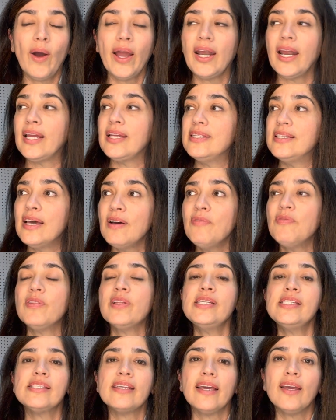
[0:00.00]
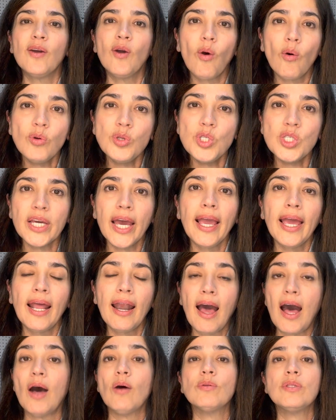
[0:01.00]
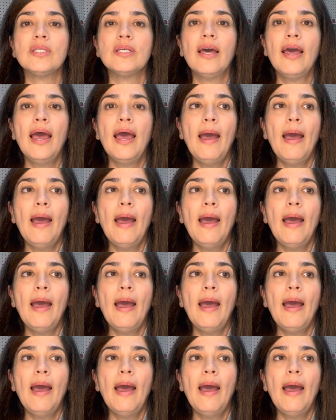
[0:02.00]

and I definitely say go check it out,